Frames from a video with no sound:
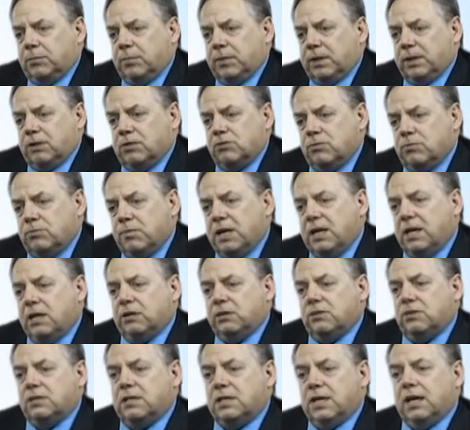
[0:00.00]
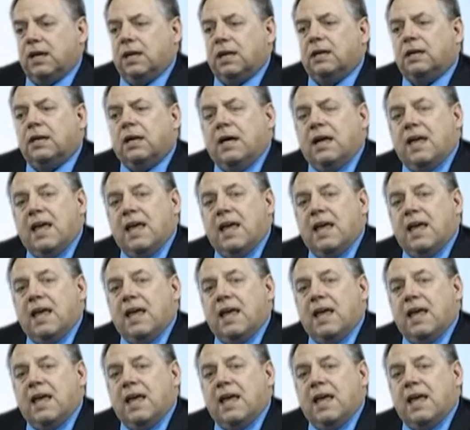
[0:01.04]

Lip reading: As you may understand,